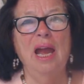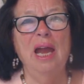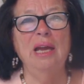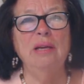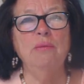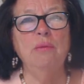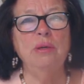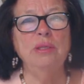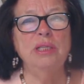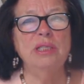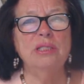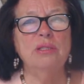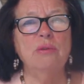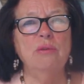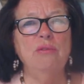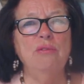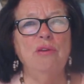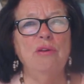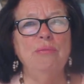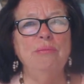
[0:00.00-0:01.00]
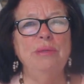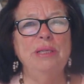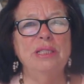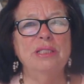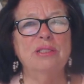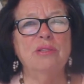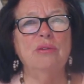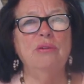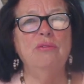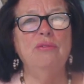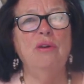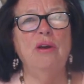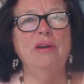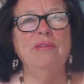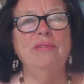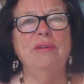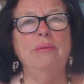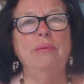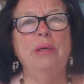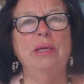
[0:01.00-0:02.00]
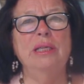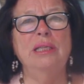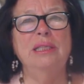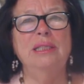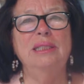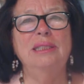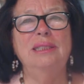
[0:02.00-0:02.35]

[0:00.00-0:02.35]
And what is true for me is true for everyone.